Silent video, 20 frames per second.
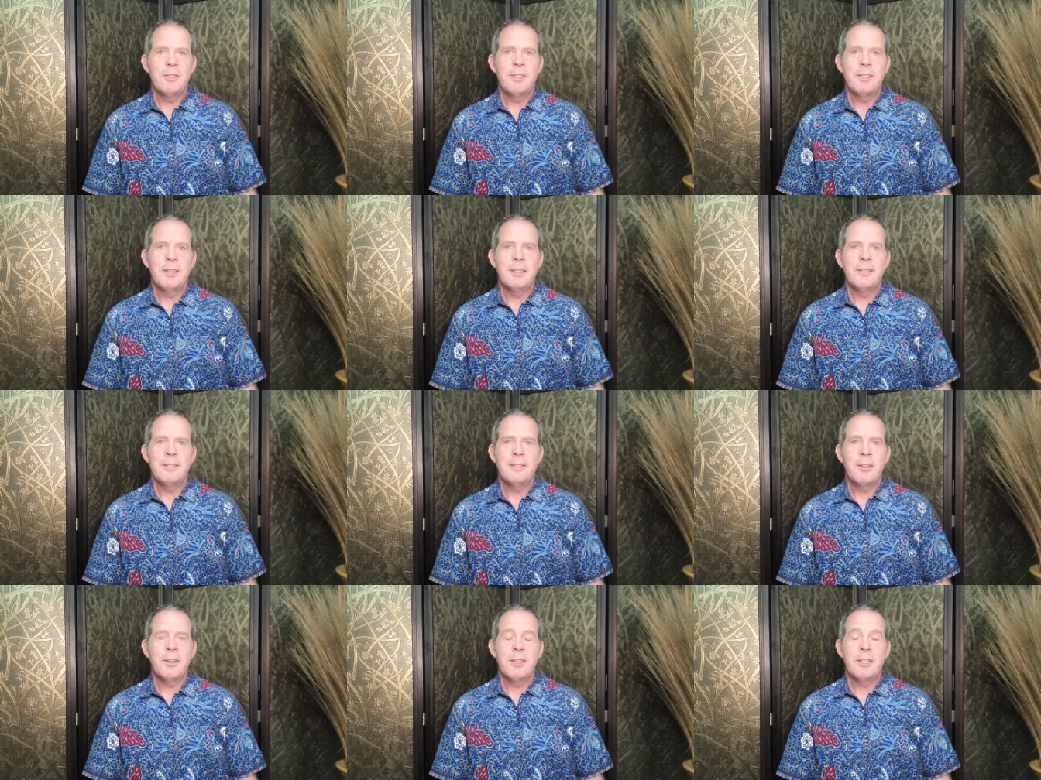
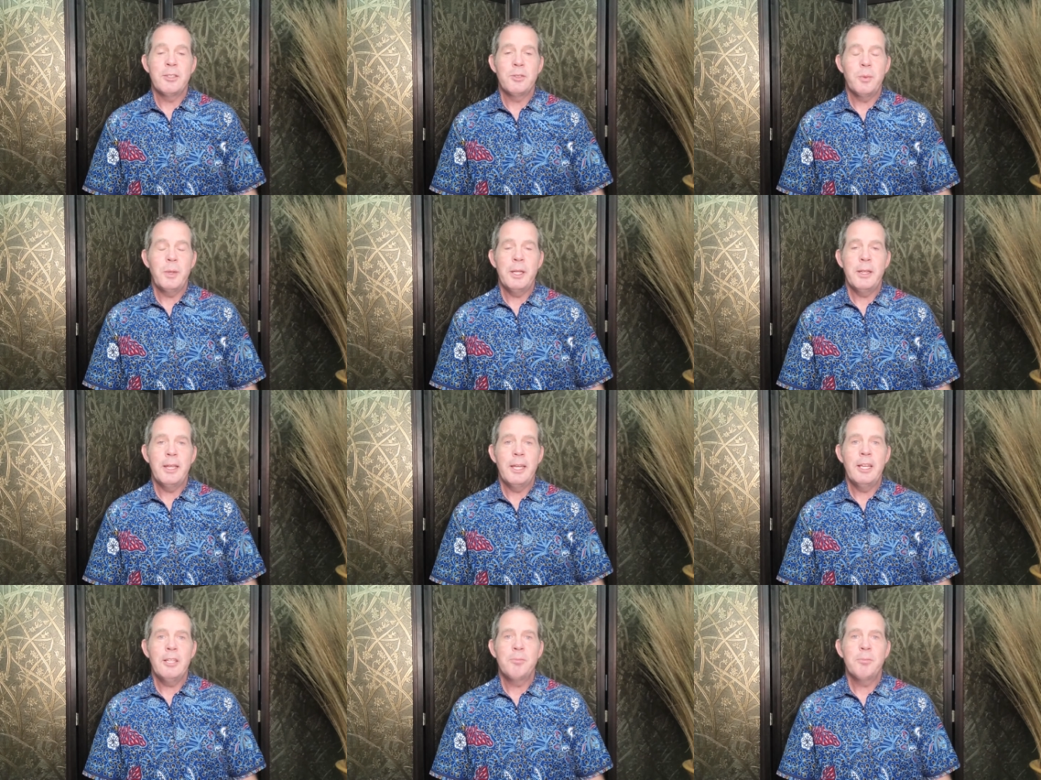necessarily
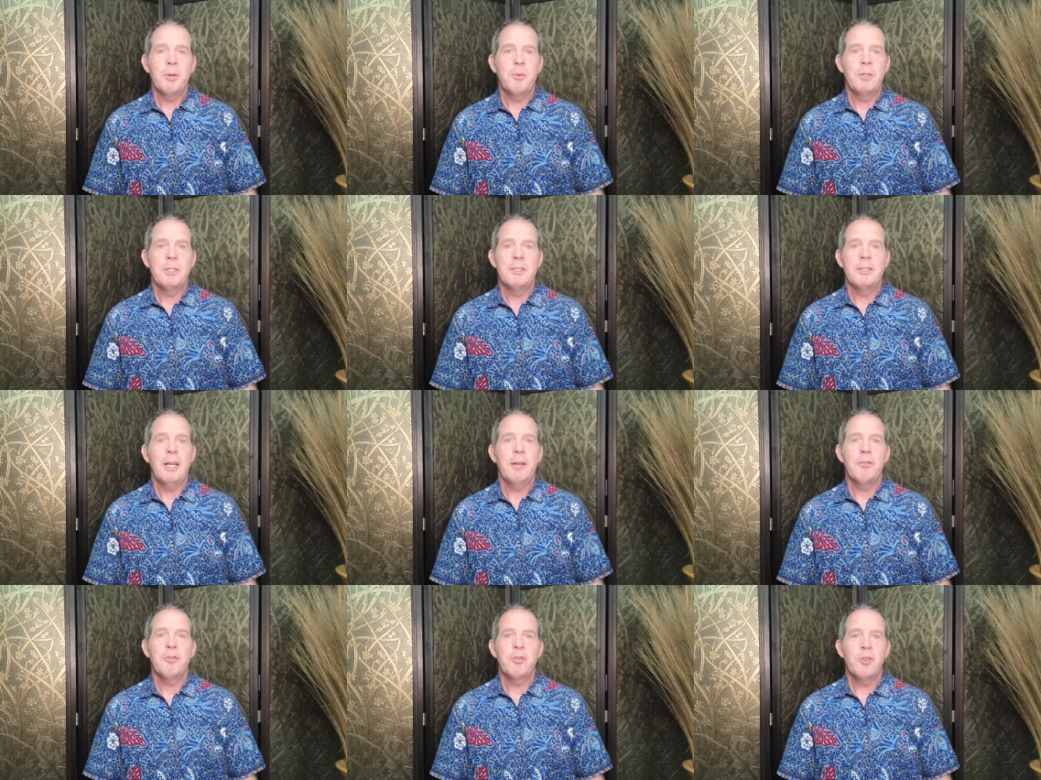sweet things, but we
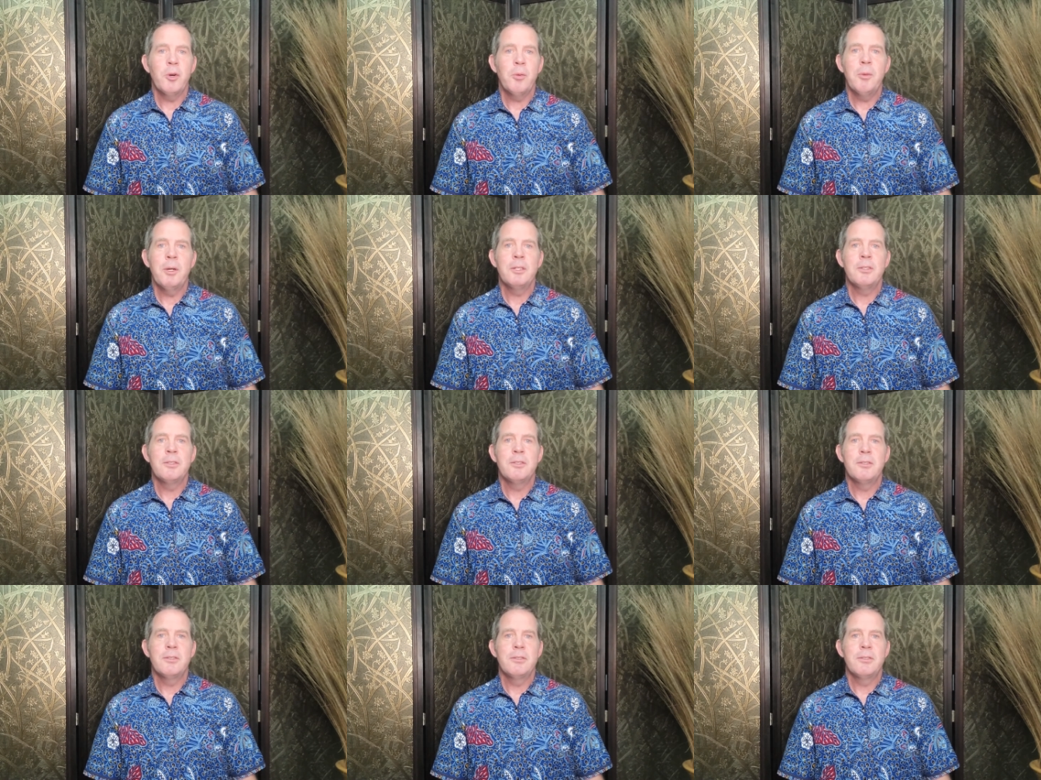just have so
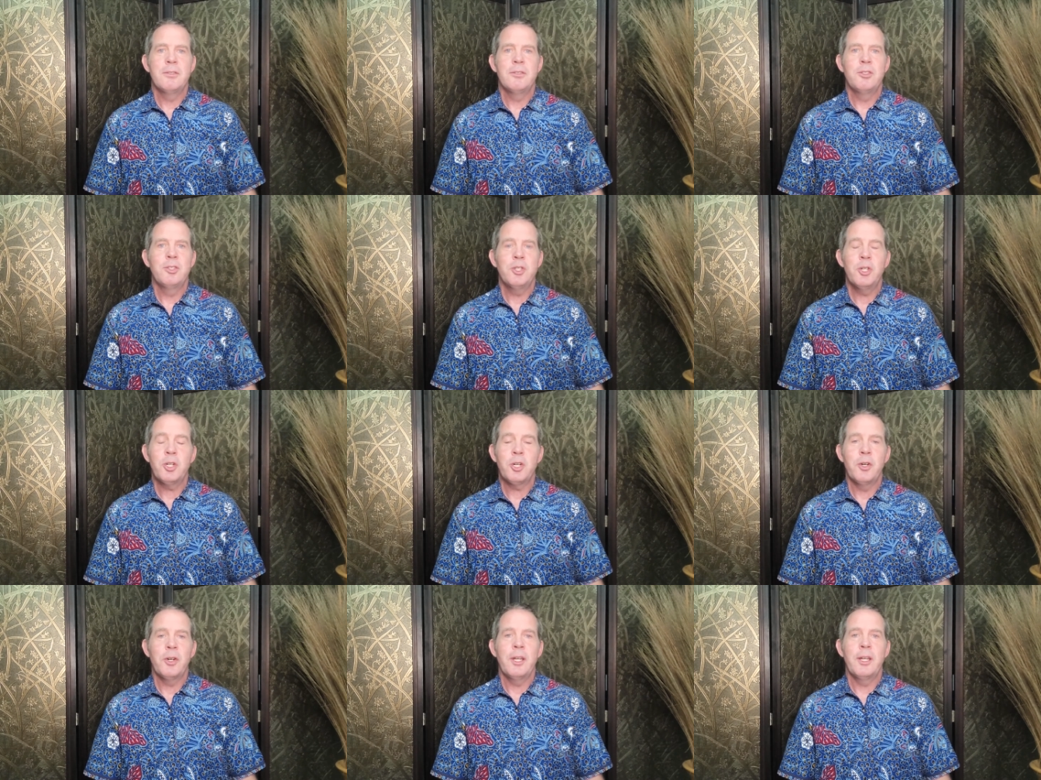much
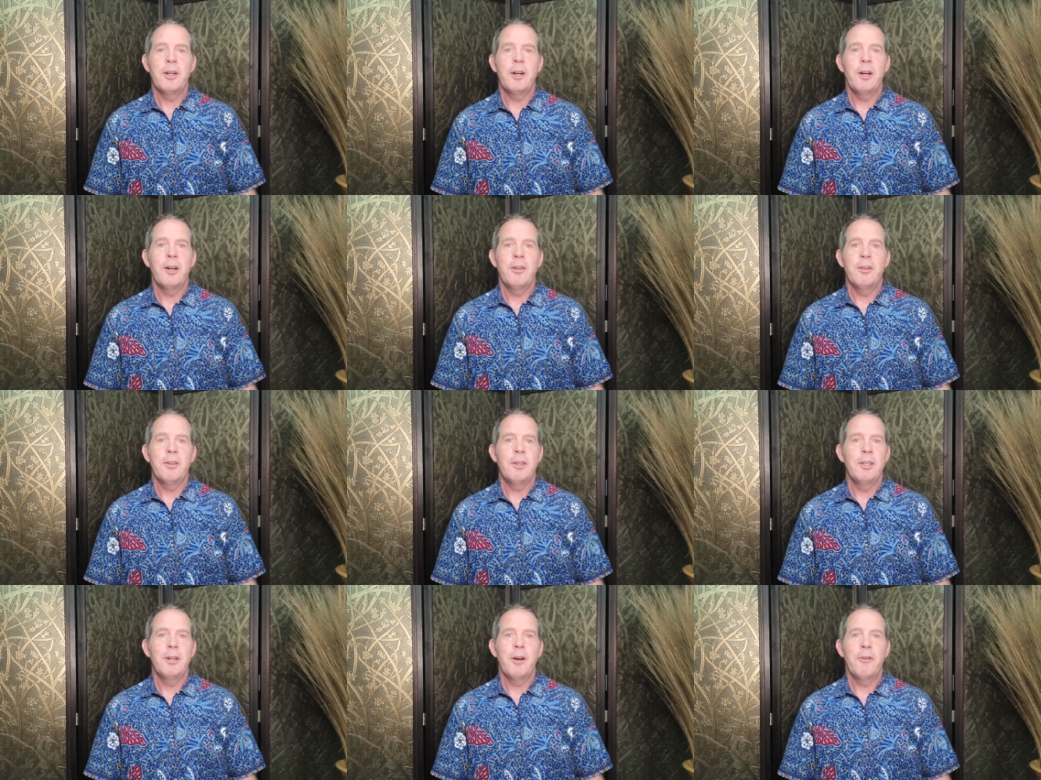sugar in
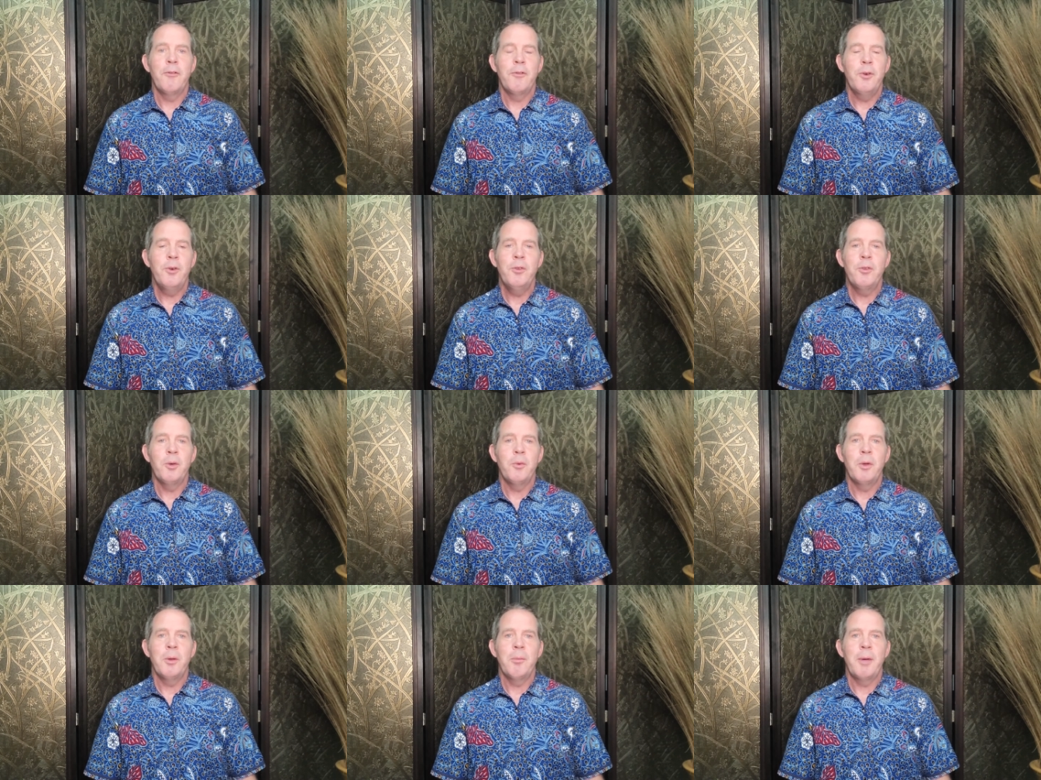our, in our food
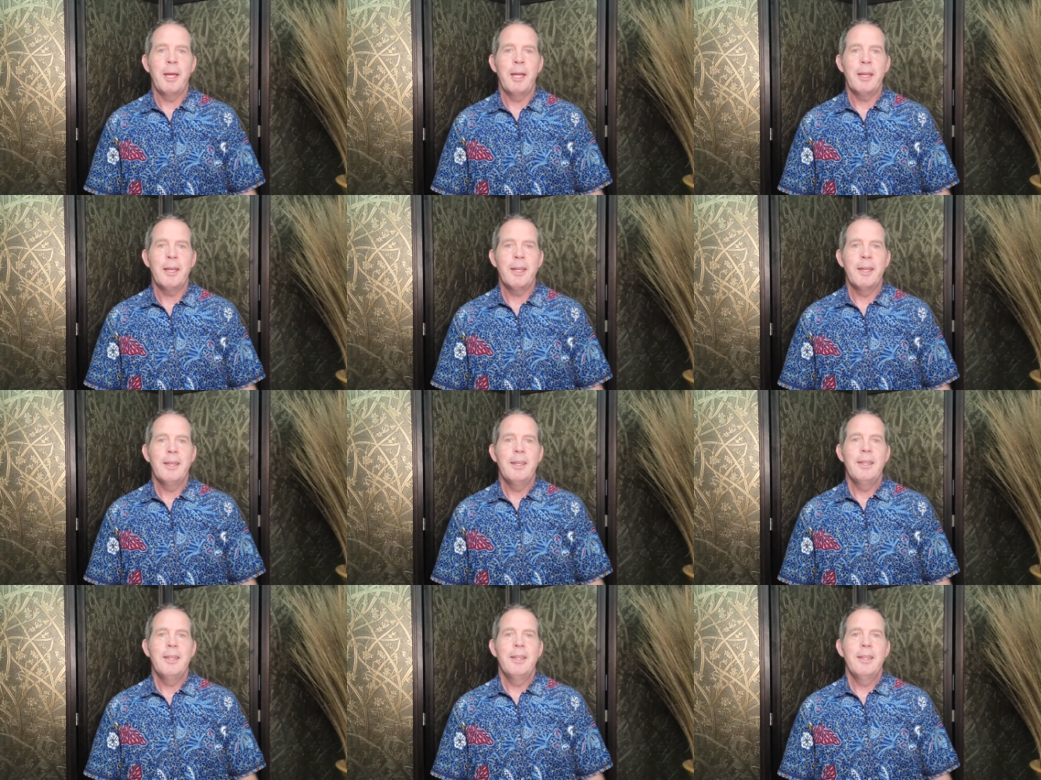that we make